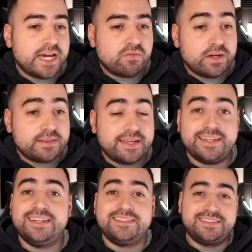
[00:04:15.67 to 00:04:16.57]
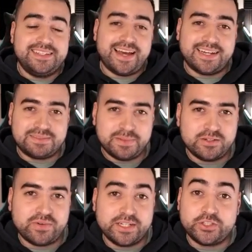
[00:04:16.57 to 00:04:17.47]
that right there is the
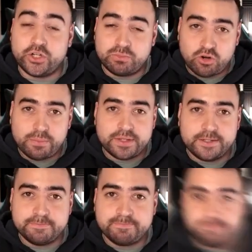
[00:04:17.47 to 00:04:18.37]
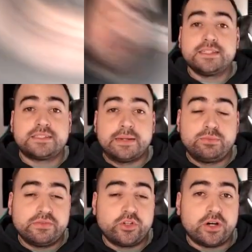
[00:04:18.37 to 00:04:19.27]
aspect ratio property. Next up,
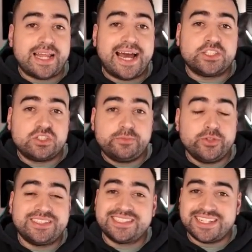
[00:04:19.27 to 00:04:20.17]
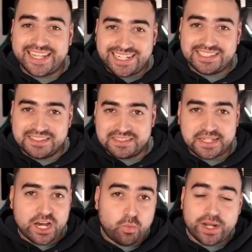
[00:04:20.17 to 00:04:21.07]
we've got attribute selectors.
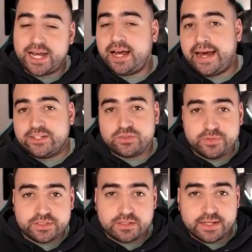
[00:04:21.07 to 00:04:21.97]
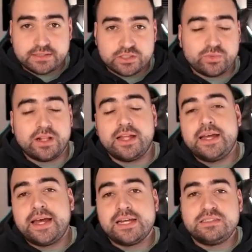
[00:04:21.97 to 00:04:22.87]
Now, what are attribute selectors? Well,
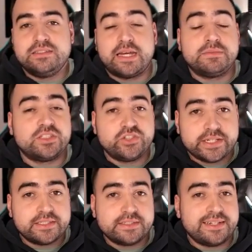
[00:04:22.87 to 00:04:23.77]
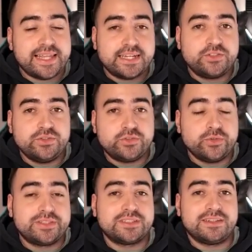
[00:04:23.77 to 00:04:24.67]
as the name suggests, it allows you to
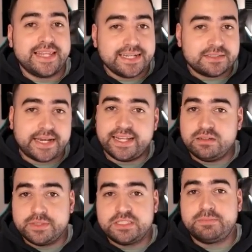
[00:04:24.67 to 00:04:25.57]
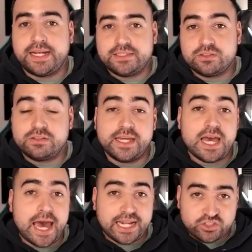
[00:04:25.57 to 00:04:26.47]
select elements based on
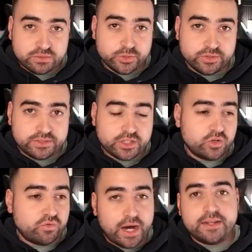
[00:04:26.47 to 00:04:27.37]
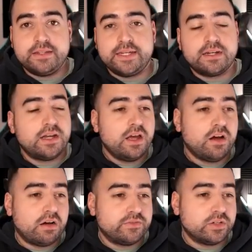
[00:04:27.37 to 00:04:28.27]
their attributes. So right here,
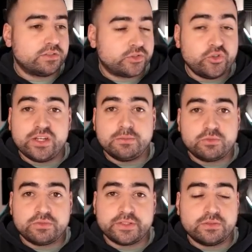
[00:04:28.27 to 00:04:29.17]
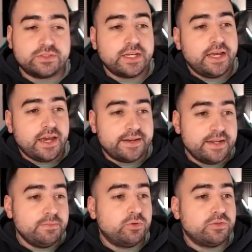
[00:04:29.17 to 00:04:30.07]
I've got two input fields, an
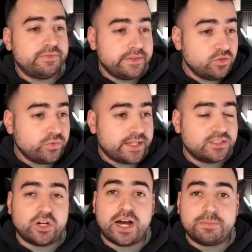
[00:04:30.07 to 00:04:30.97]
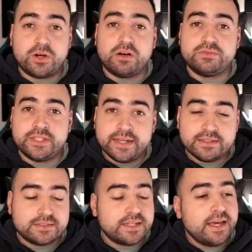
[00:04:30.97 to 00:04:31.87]
input field with a type of
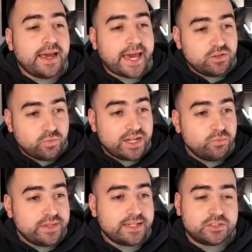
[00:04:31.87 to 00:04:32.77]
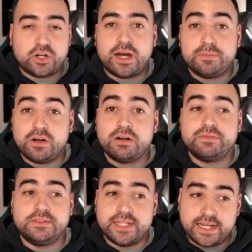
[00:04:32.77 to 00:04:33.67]
text and one with a type
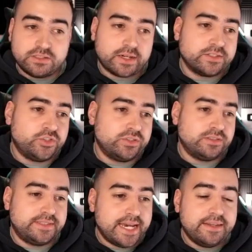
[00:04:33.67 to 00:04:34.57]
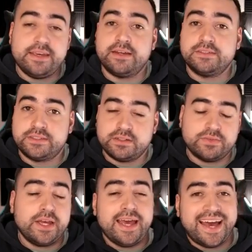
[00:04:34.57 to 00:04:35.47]
of date. I can choose a date here instead of
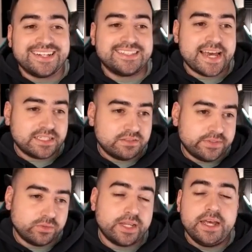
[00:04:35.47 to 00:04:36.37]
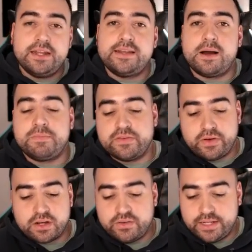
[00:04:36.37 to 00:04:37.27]
a text field. Now, if
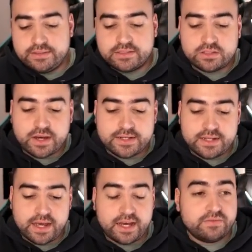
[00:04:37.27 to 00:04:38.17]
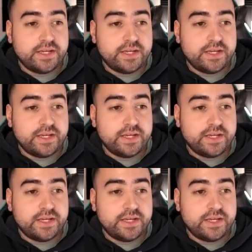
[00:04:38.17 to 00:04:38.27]
I go inside uh,